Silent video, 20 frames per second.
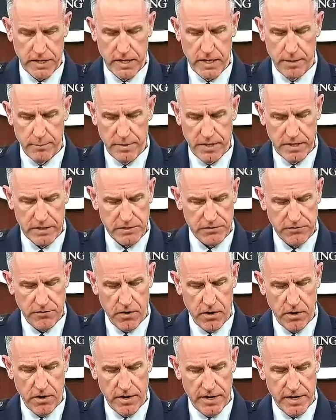As
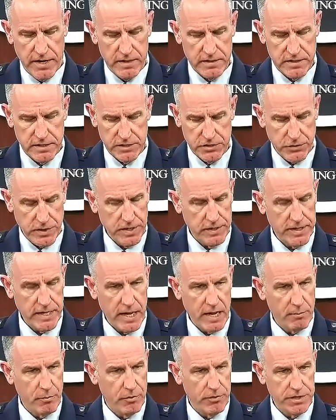far as Israeli
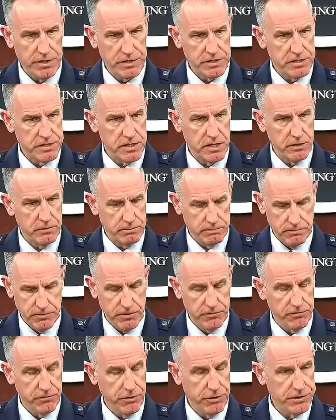operations, I'll
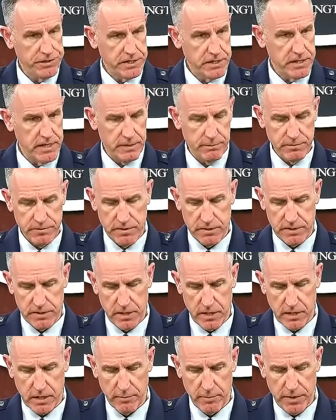defer to them to
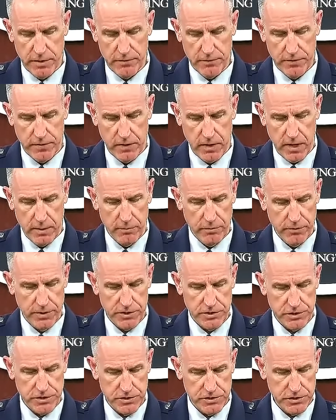talk about their
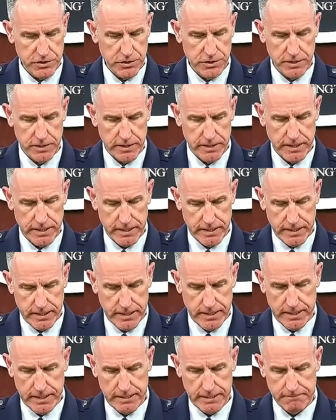operations. Certainly,
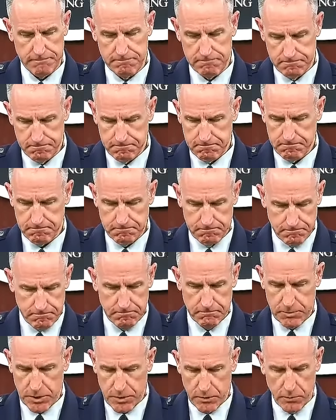
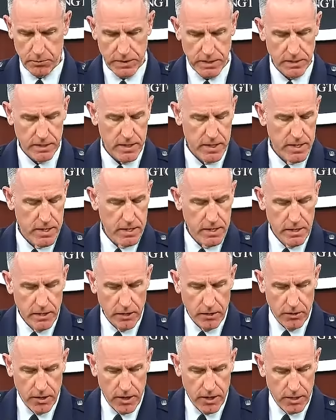you know,
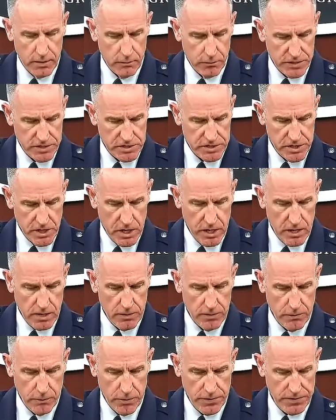we
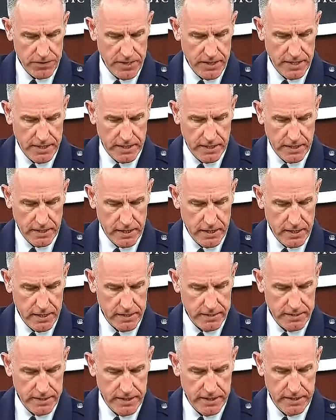saw what
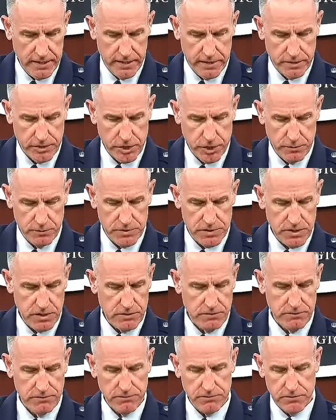they did in terms
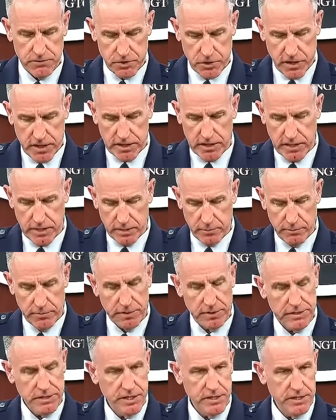of striking
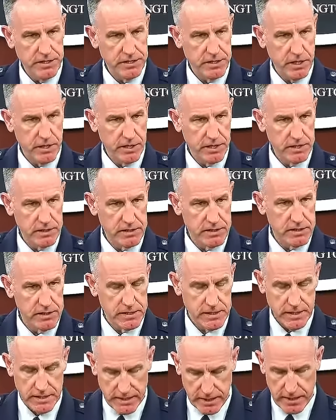military
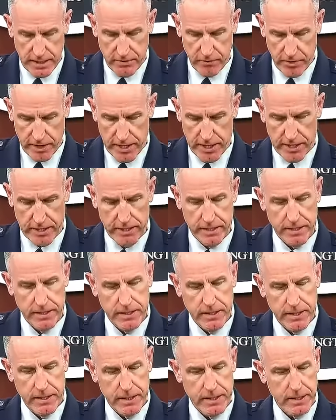targets in
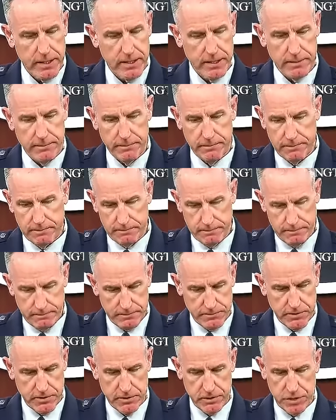Iran.
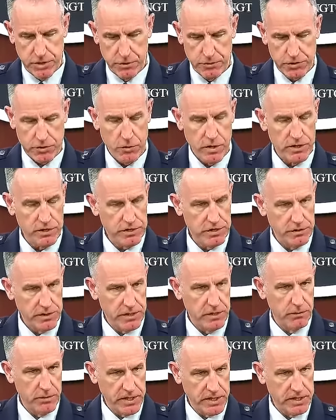To Joe's question,
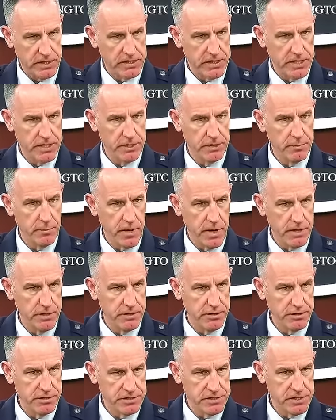you know, we continue to
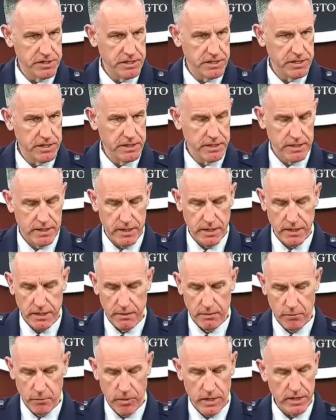monitor, see
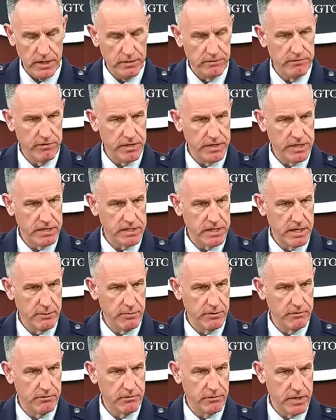what, if any,
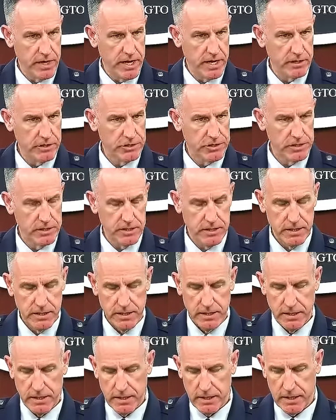type of reaction
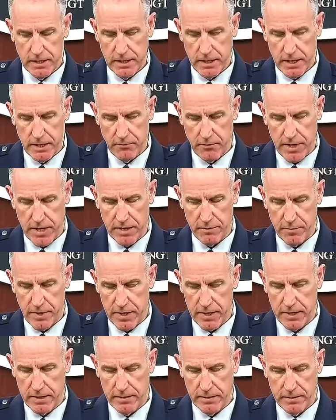Iran
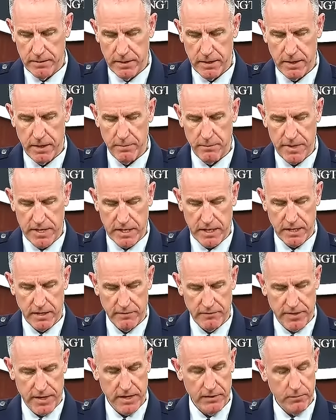may make out
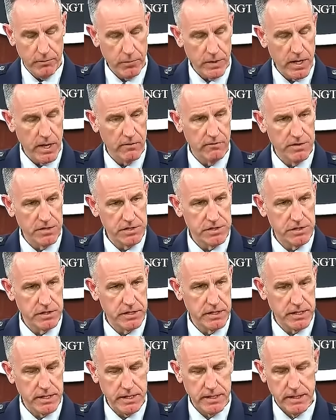of that. We
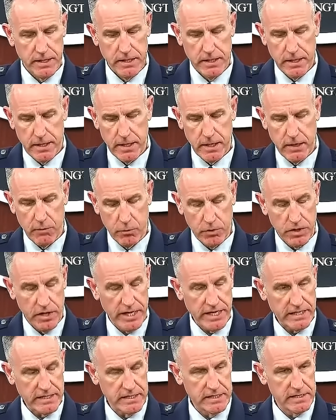obviously would
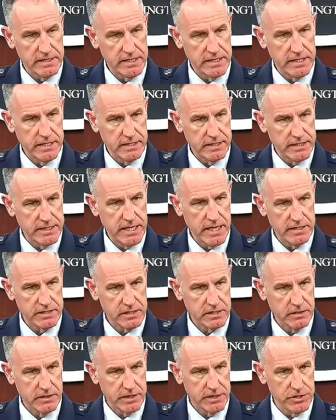like to see
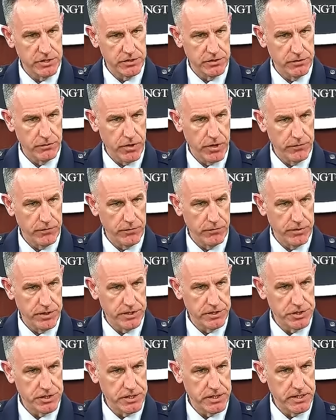de-escalation throughout the
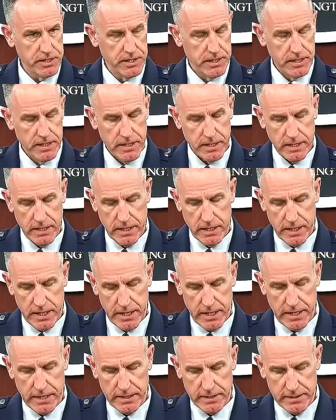region
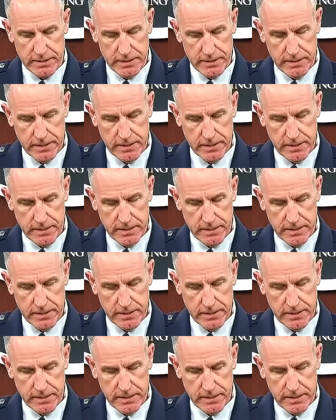and